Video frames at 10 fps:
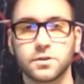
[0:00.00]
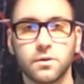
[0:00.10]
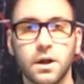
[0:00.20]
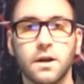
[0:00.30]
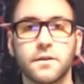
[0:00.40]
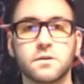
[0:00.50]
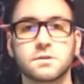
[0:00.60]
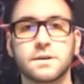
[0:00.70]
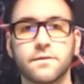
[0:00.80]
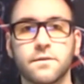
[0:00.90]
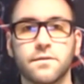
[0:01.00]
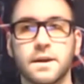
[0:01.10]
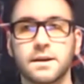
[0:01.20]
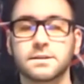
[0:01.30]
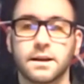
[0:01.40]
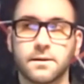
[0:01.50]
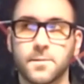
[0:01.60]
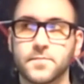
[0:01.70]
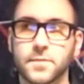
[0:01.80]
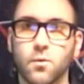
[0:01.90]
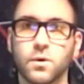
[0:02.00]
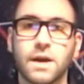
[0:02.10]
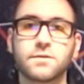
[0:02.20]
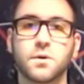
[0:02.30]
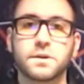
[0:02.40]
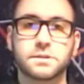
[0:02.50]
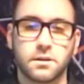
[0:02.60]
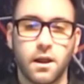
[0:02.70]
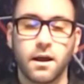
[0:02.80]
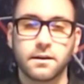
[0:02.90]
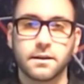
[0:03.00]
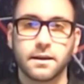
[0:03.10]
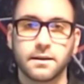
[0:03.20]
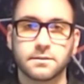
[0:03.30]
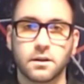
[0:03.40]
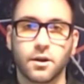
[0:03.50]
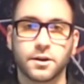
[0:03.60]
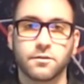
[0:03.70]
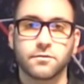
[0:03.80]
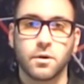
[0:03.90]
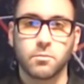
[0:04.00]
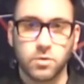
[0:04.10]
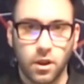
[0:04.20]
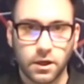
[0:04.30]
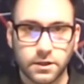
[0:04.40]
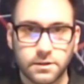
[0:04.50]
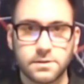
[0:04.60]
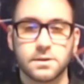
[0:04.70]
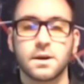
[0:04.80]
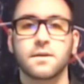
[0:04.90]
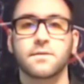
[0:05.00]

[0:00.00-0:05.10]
So there's different things like what I've noticed a lot is a lot of bloggers